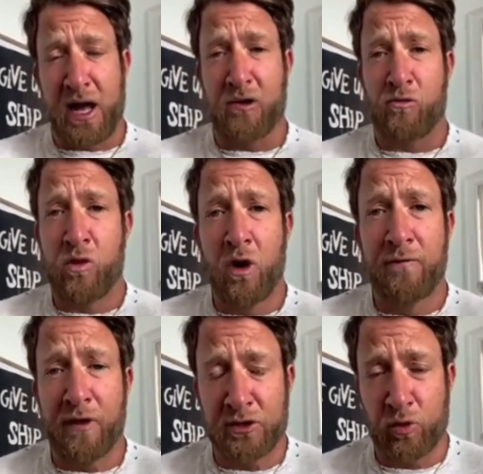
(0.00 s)
Uh, Roe
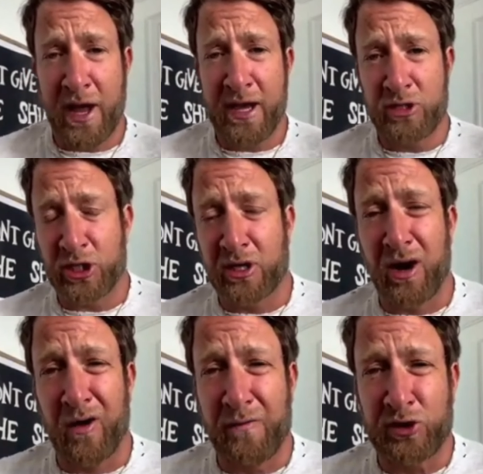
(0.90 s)
versus Wade just
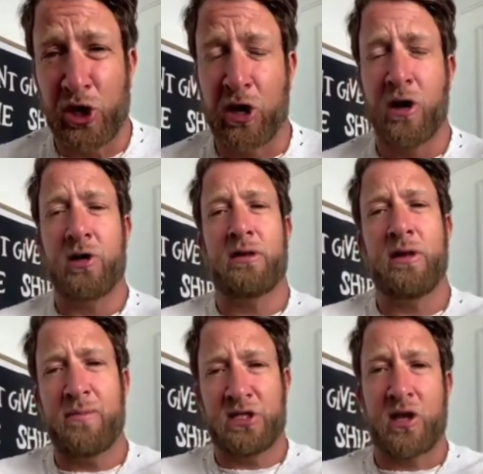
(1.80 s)
got overturned.
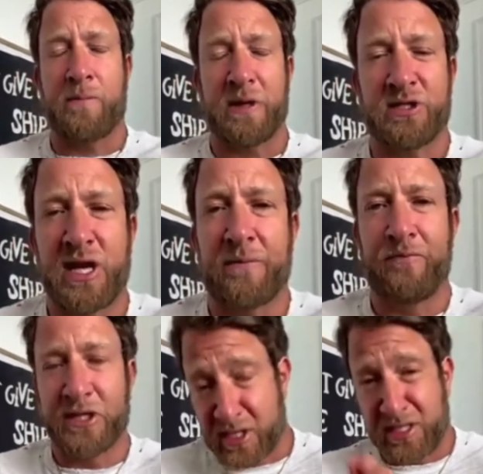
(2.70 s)
Let me start by
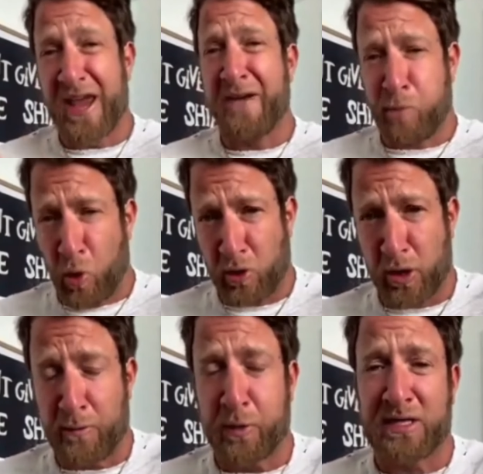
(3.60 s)
saying this is a Dave
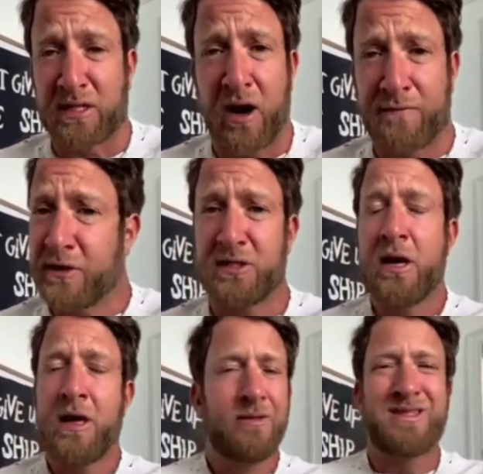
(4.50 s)
Portnoy press conference.
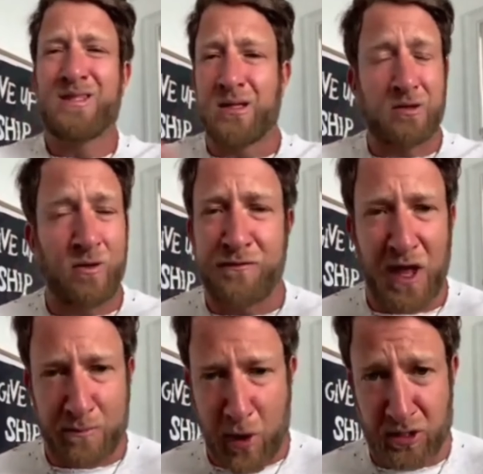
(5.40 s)
This doesn't
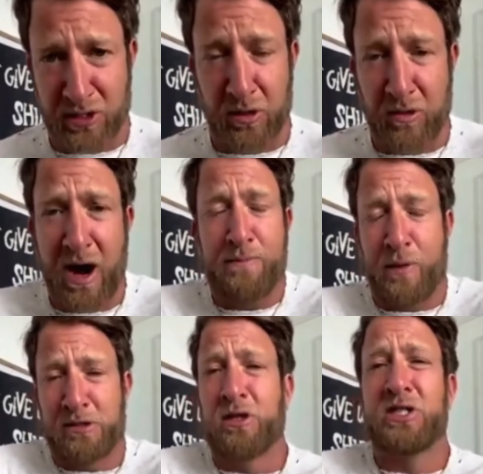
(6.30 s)
reflect Barstool, all right?
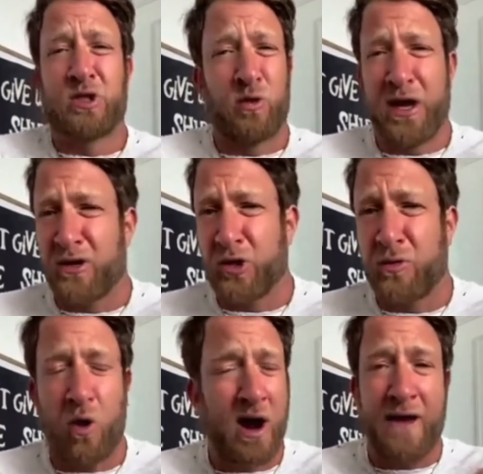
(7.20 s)
Barstool is
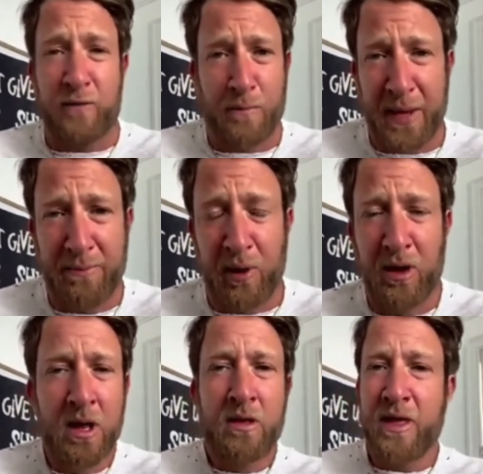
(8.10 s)
300 whatever people.